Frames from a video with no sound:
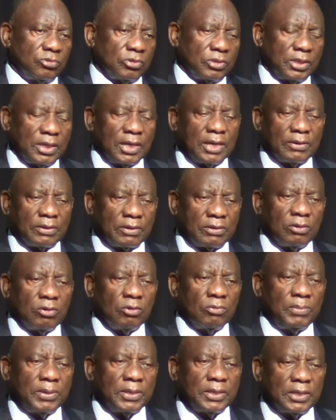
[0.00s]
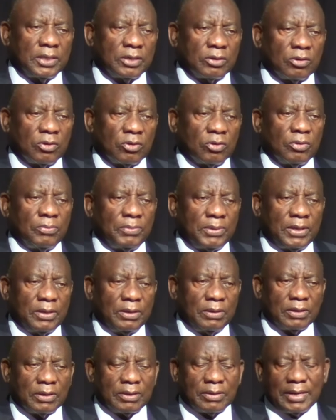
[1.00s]
during a global
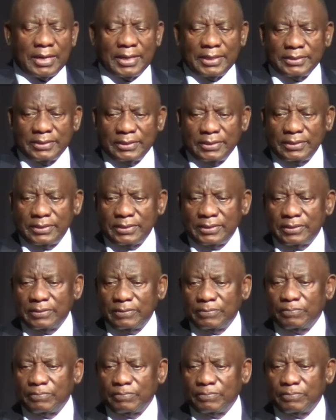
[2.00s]
economy crisis.